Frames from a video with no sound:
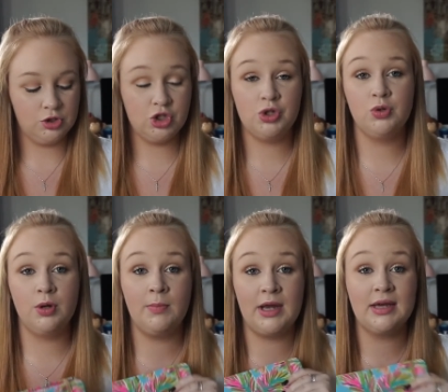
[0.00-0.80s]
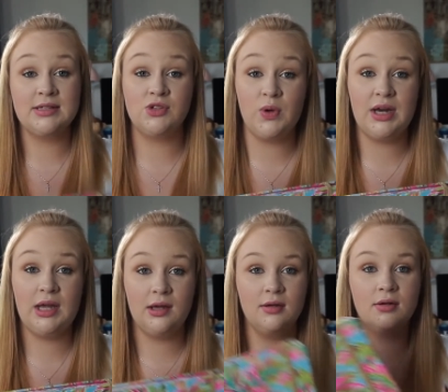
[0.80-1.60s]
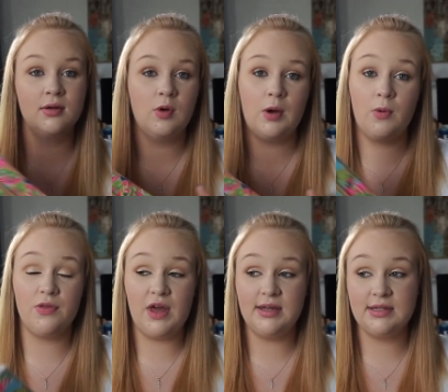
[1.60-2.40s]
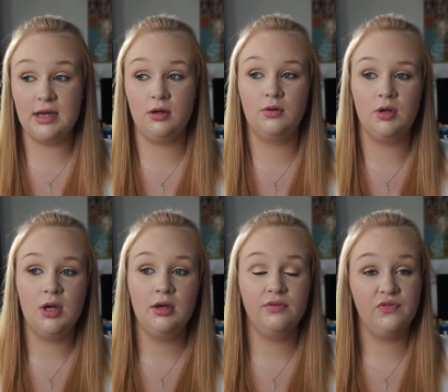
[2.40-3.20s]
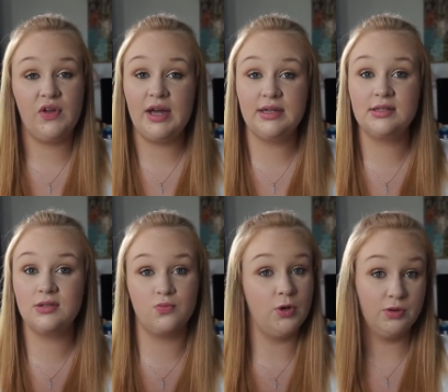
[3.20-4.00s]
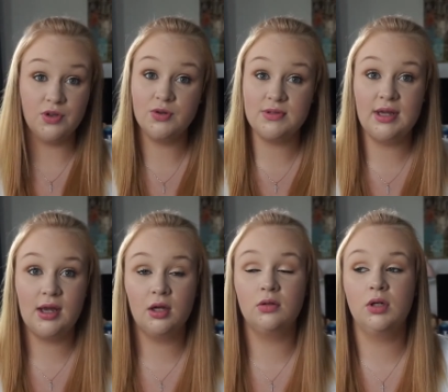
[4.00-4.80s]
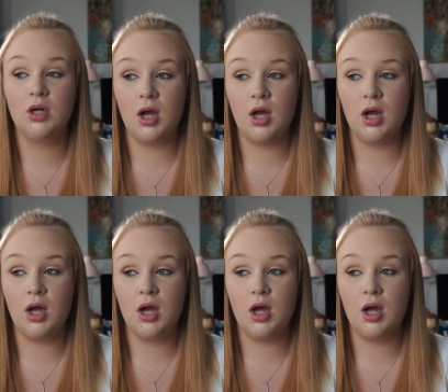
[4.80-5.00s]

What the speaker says: June, my cousin's wedding, wrote that down. Flights, wrote those down.